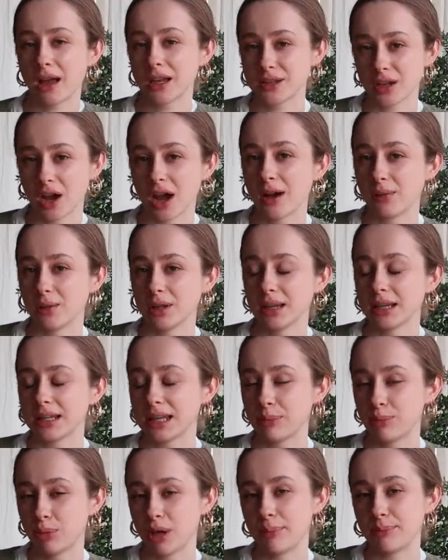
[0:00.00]
So I will
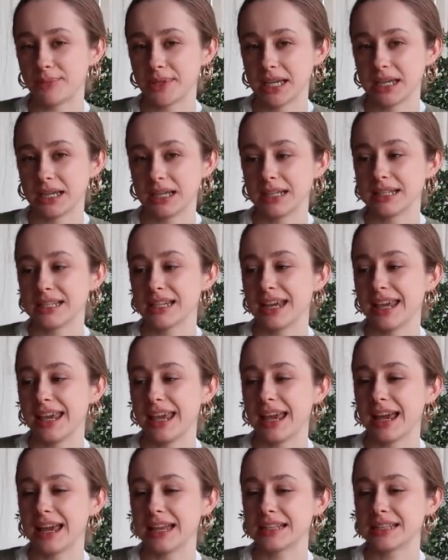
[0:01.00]
keep you updated.
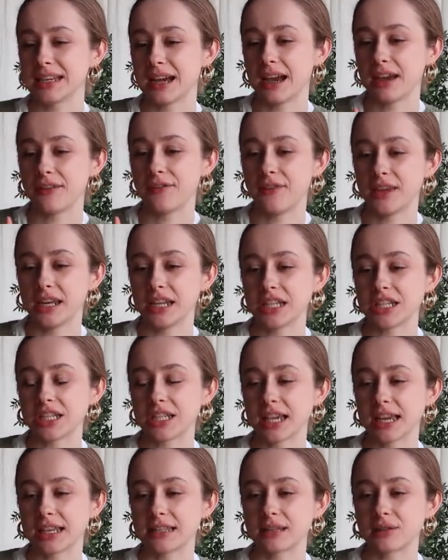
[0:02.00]
And I finished
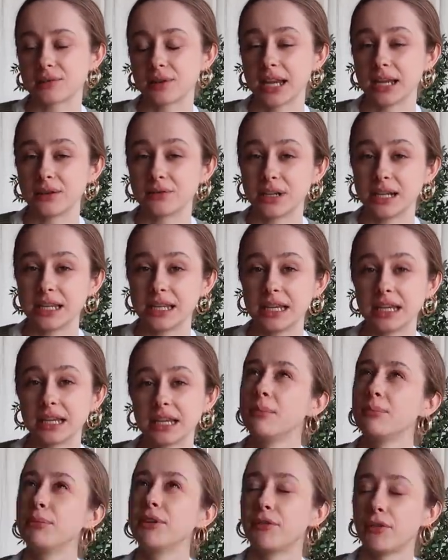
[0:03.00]
yesterday
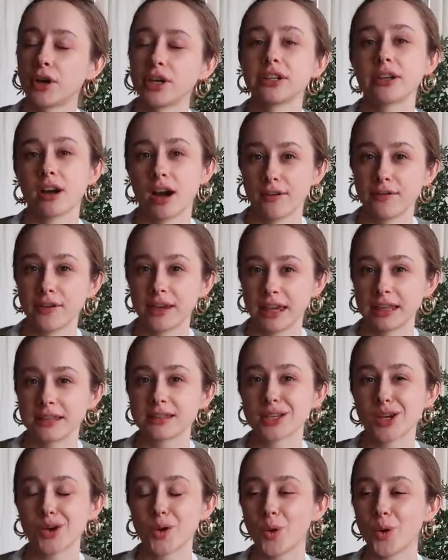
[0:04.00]
reading Before the Coffee
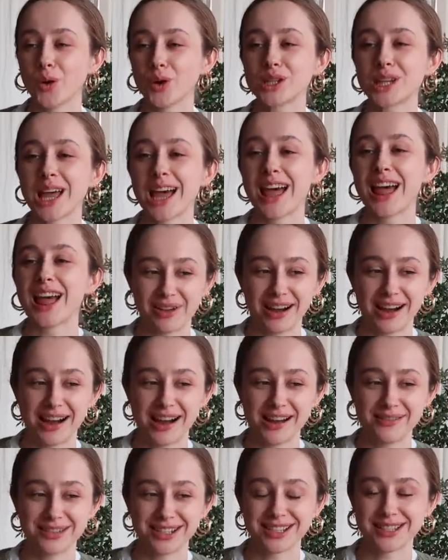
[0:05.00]
Gets Cold.
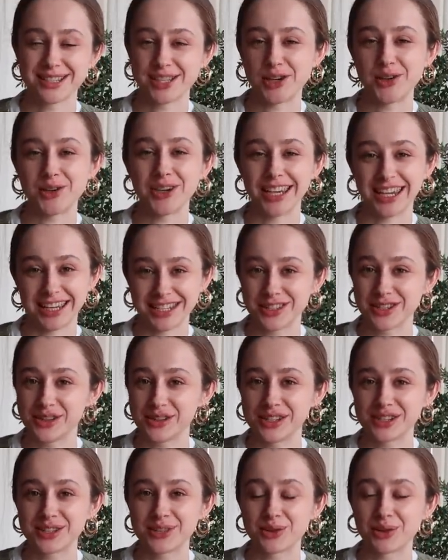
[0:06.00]
I was so into
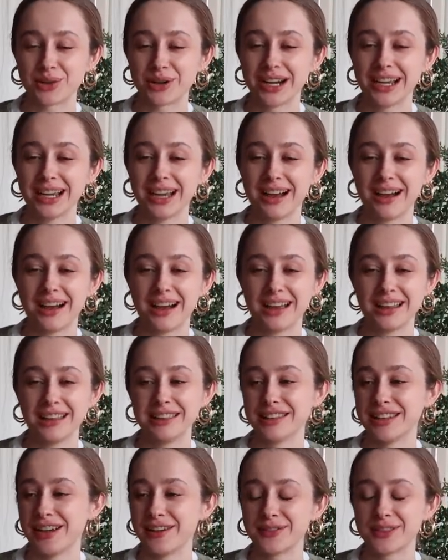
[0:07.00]
the story. I
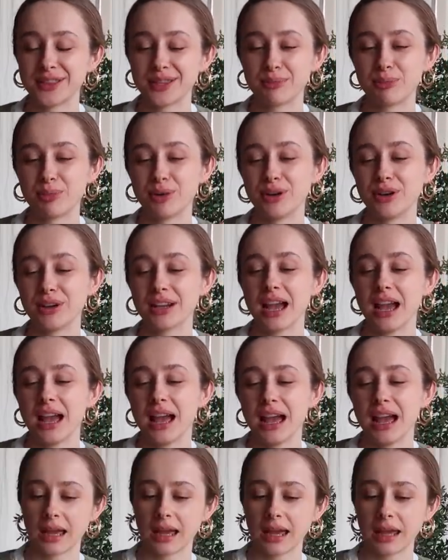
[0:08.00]
loved the book.
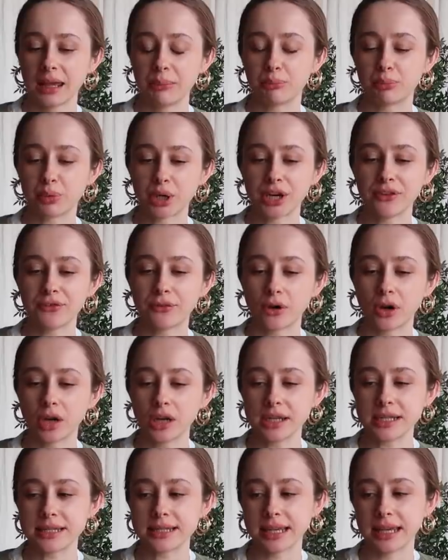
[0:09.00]
In brief
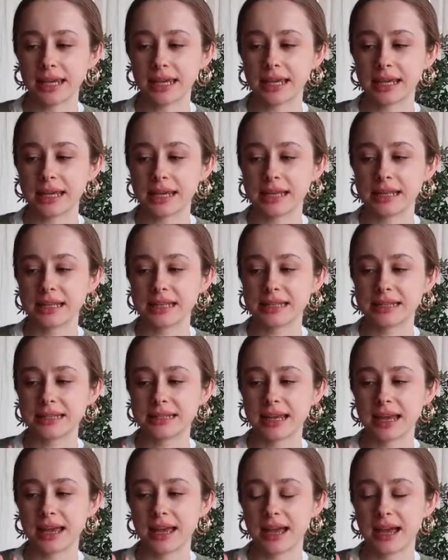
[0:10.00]
words,
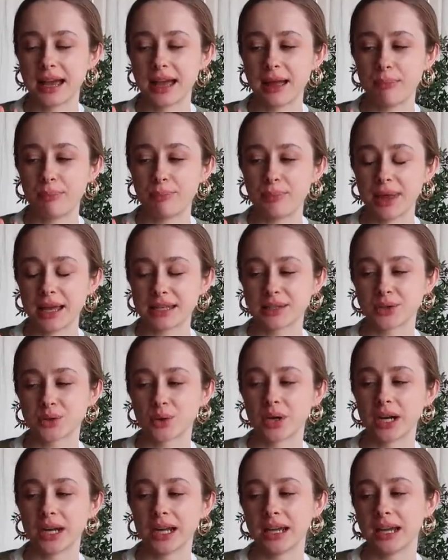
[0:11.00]
it's a
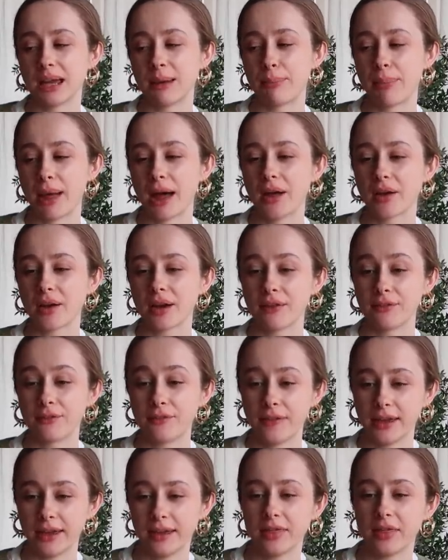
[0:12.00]
story about
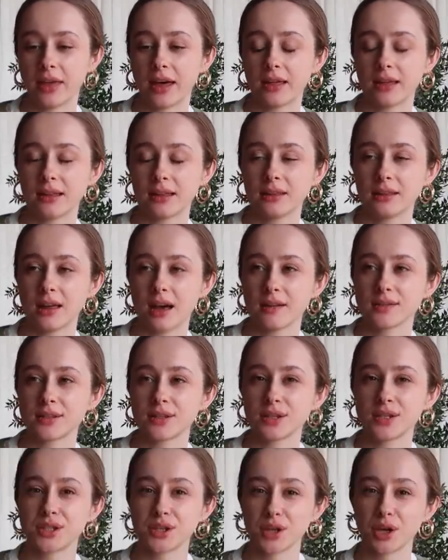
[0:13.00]
cafe that allows
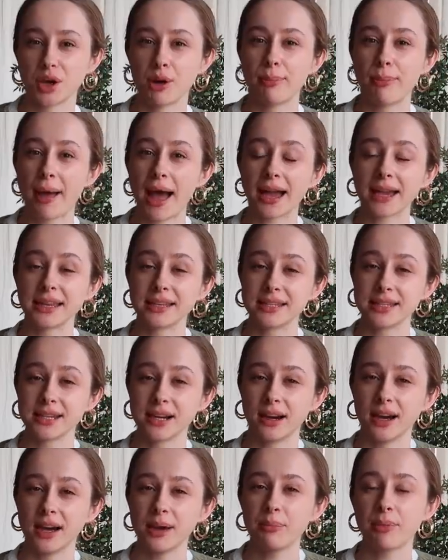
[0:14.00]
you to go back in
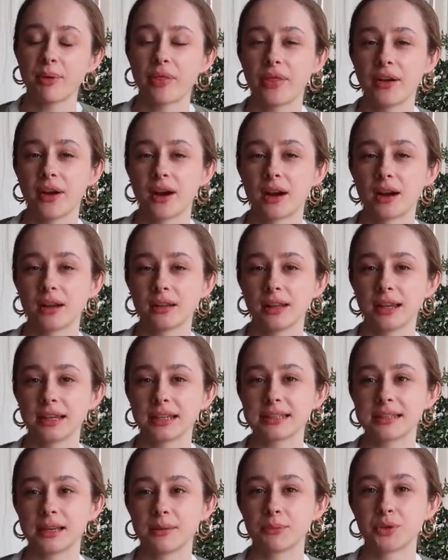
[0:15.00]
time, but there are
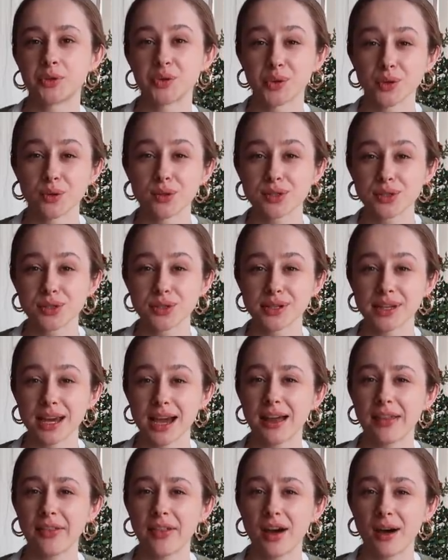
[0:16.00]
like some rules to
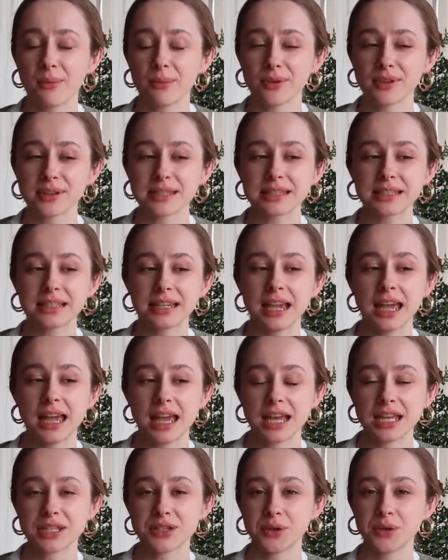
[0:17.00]
that, obviously.
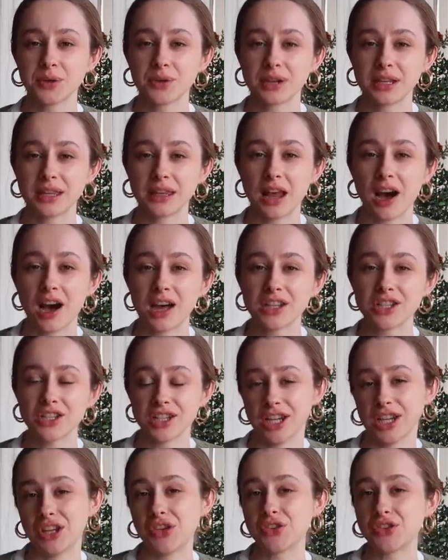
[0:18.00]
So you cannot
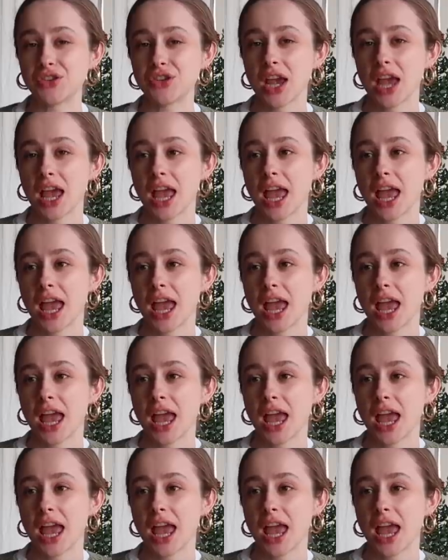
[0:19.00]
change